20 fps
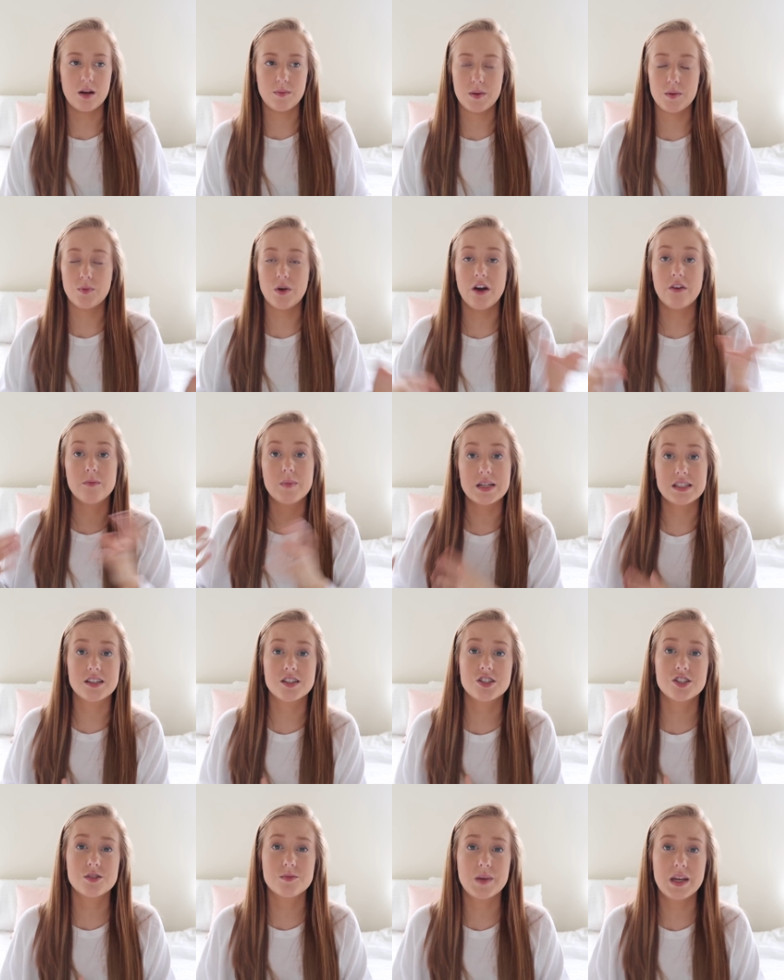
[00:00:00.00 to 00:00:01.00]
of people have
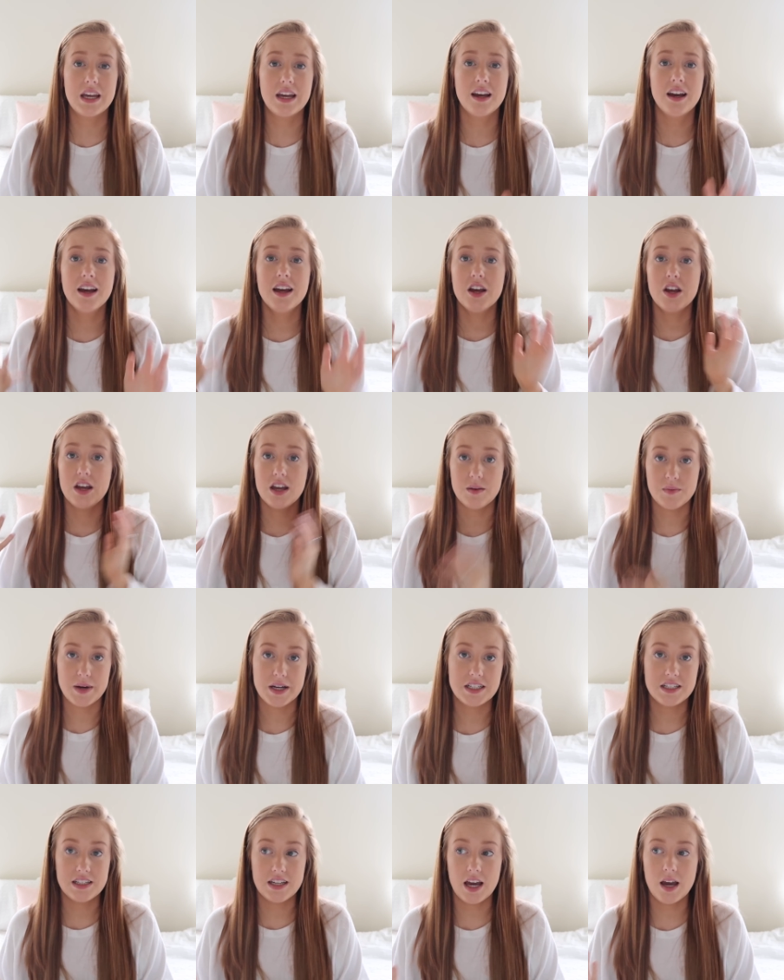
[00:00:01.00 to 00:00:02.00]
messaged me in my
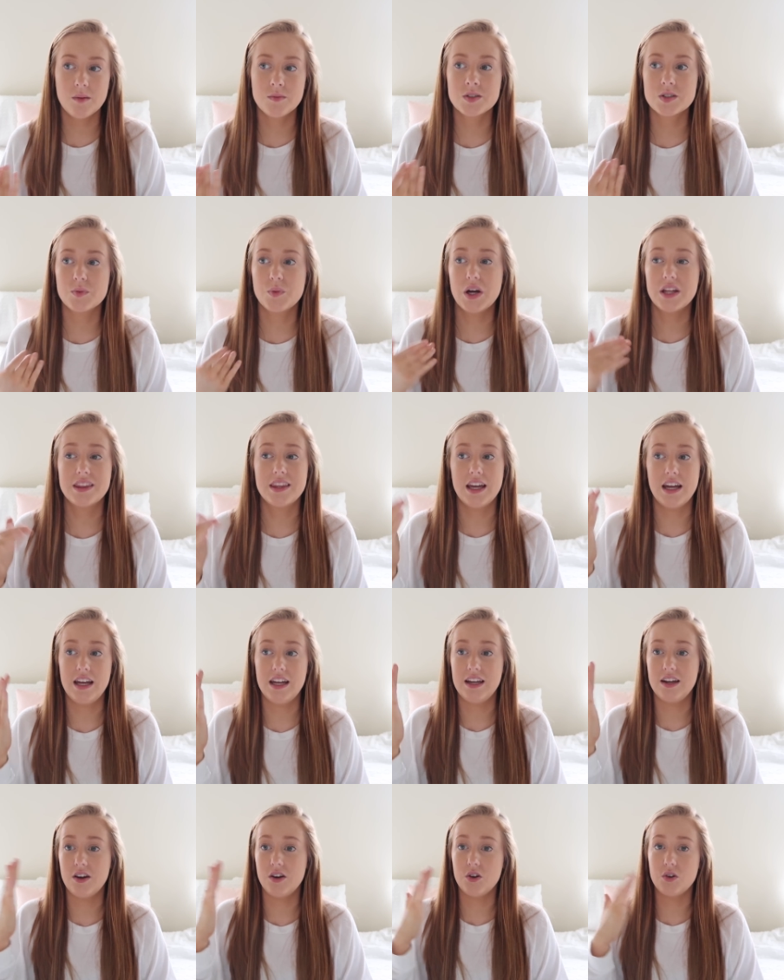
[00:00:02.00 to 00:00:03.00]
DMs, but
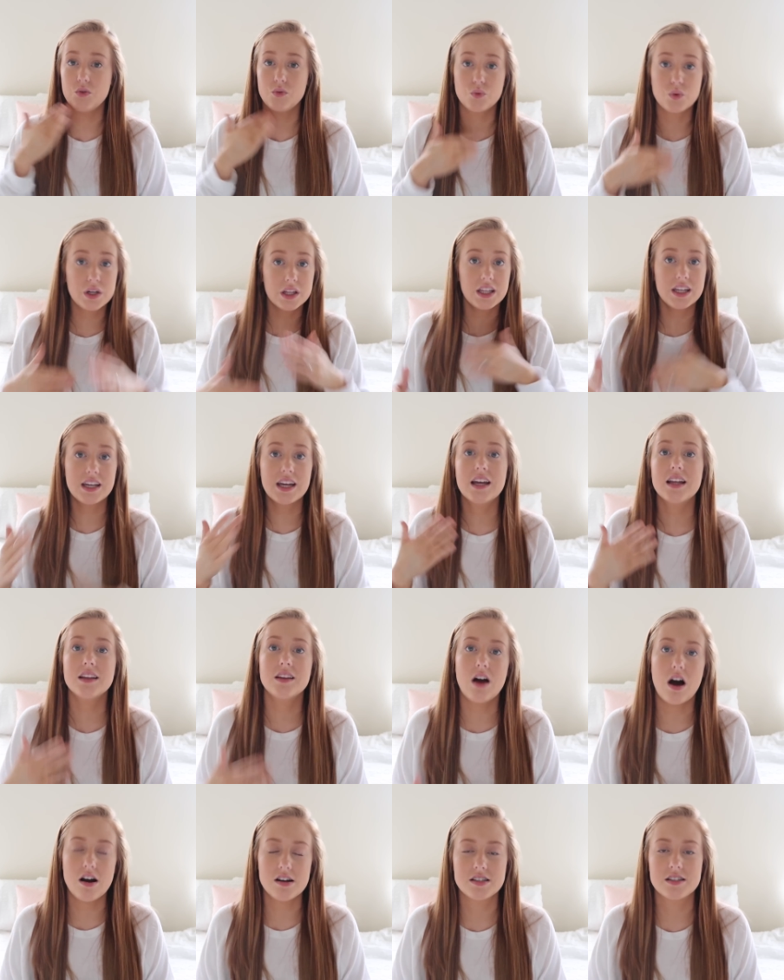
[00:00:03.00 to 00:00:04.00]
they really get
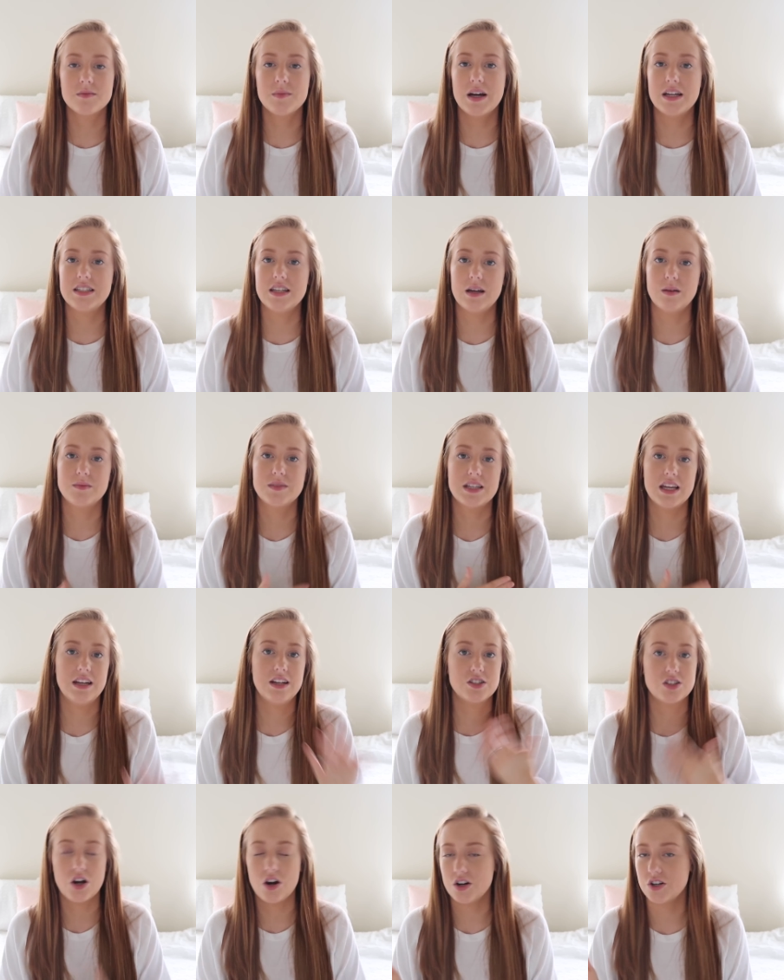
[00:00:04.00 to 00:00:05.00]
lost in my DMs and
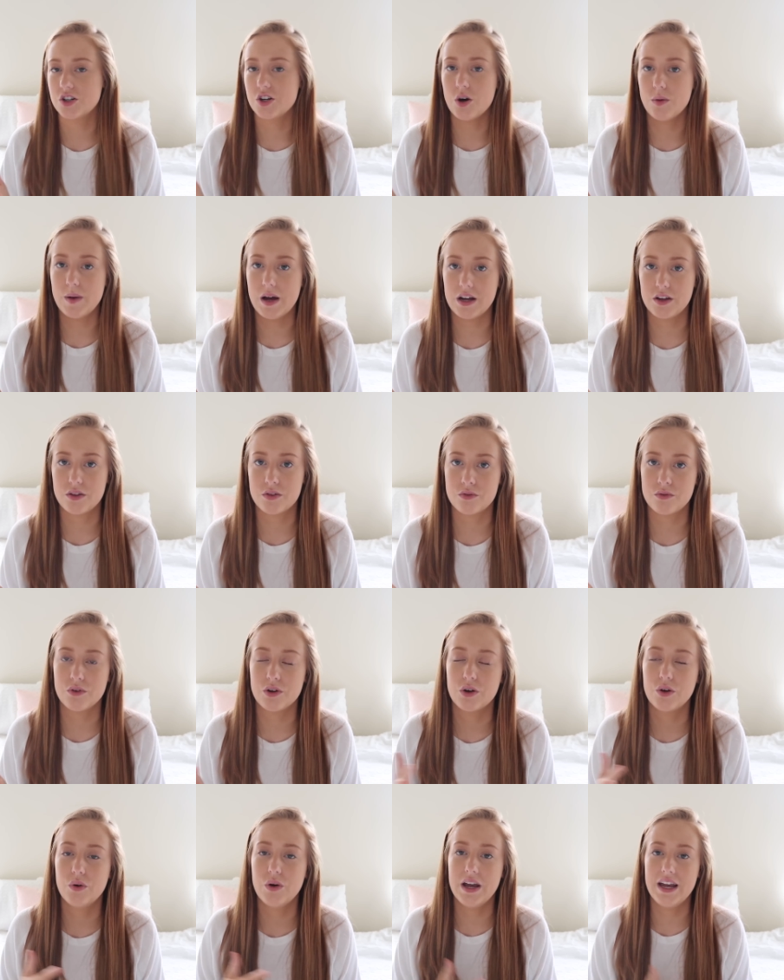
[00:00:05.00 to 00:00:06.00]
it's hard to go back
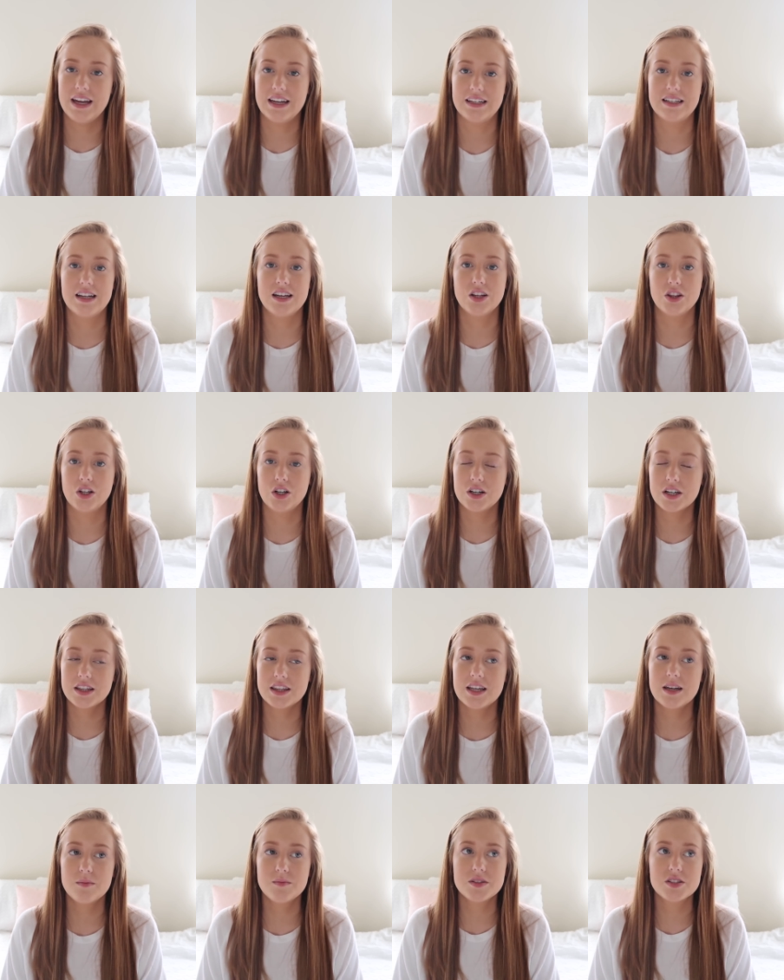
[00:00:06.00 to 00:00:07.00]
through and look at
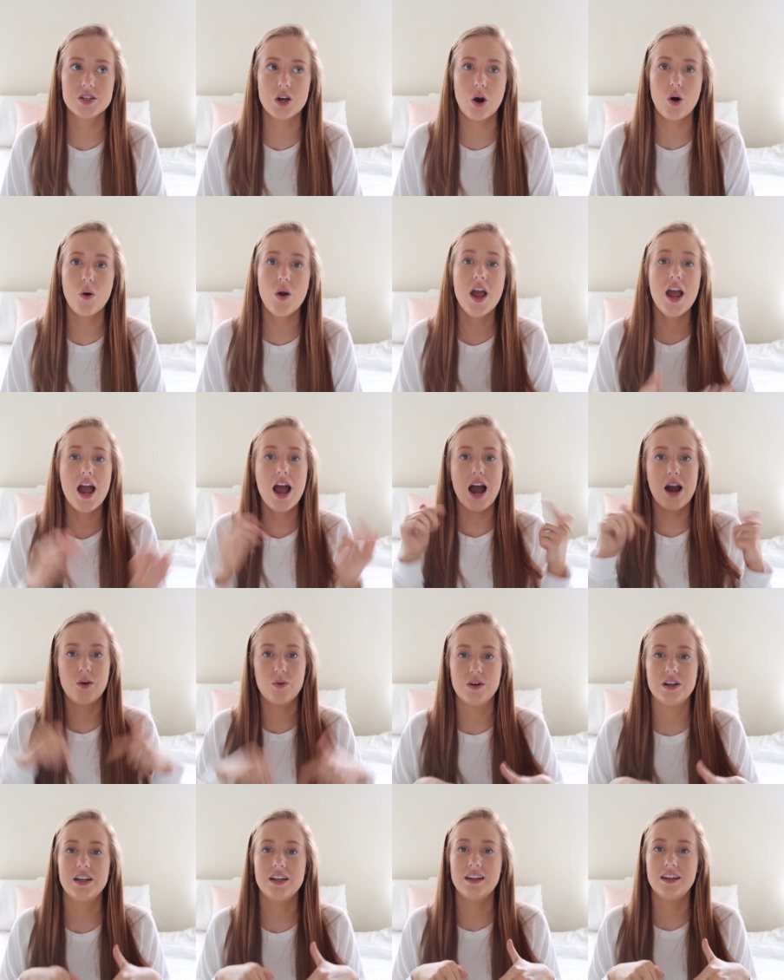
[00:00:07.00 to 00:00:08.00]
them. So I
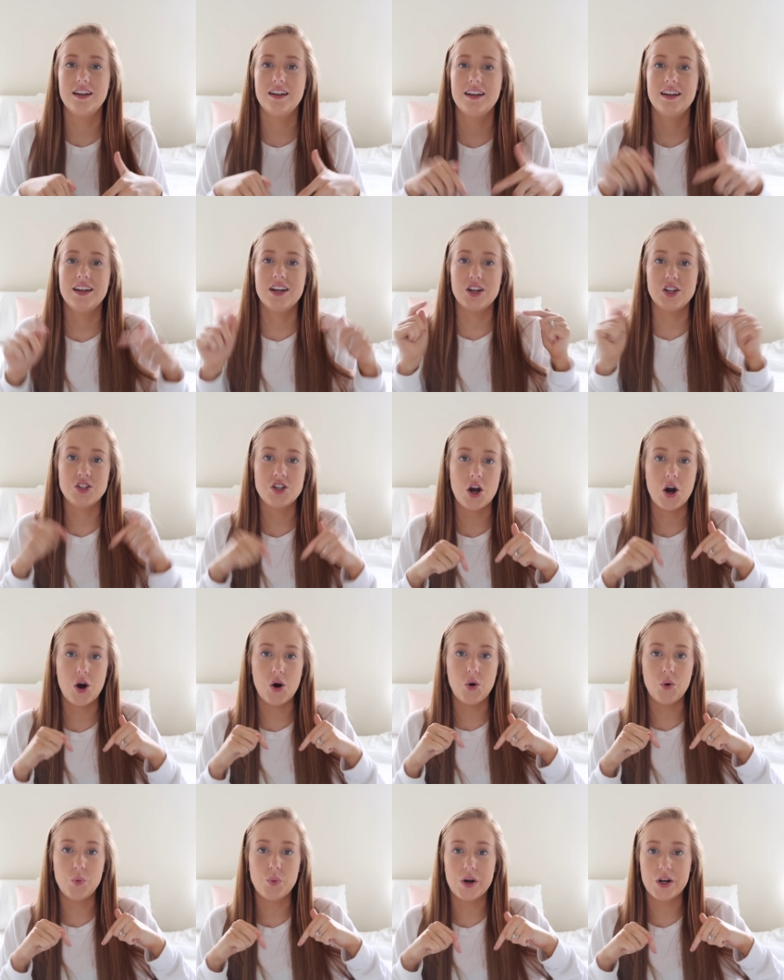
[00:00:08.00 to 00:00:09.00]
want to
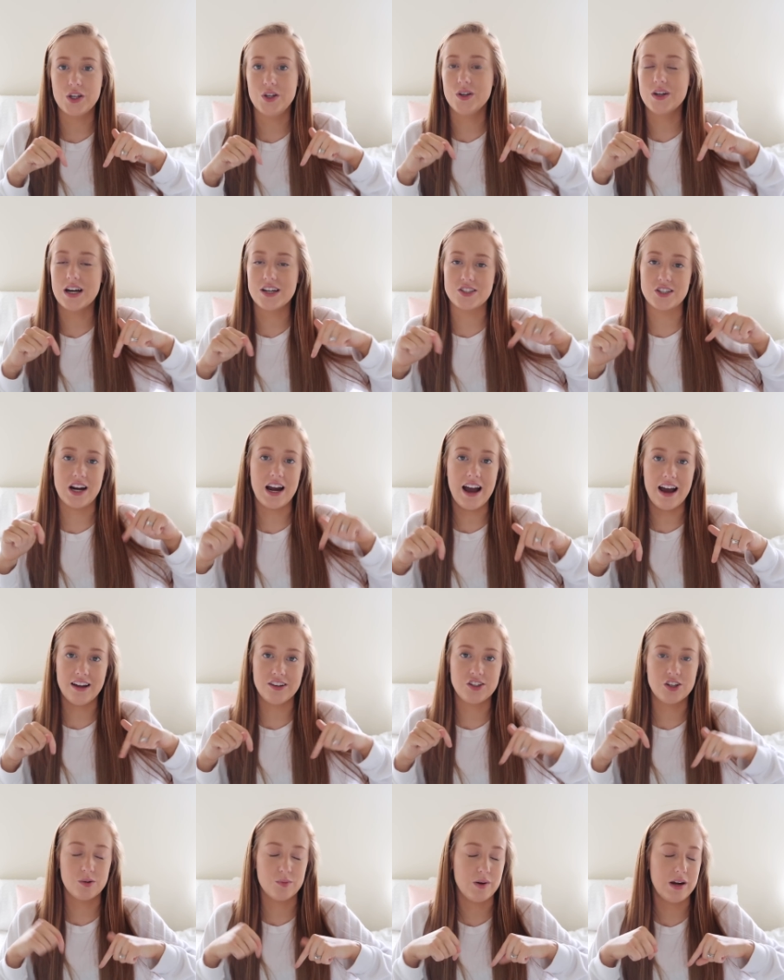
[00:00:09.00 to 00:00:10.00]
know where you guys are at in
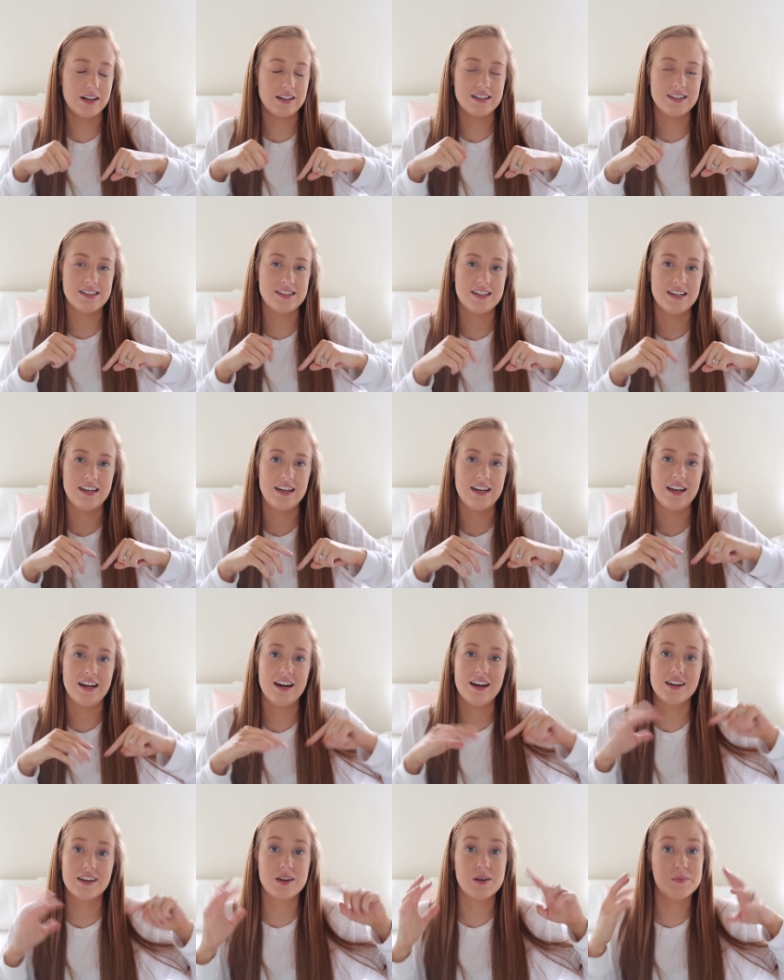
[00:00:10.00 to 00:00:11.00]
your pregnancy
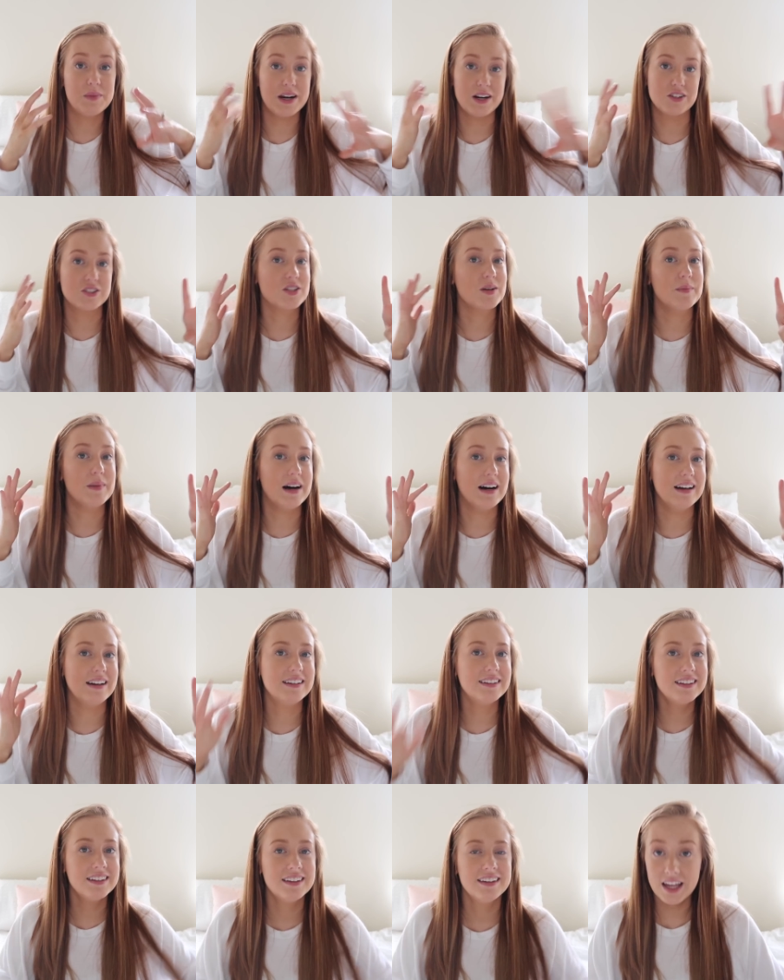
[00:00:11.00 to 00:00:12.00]
compared to mine.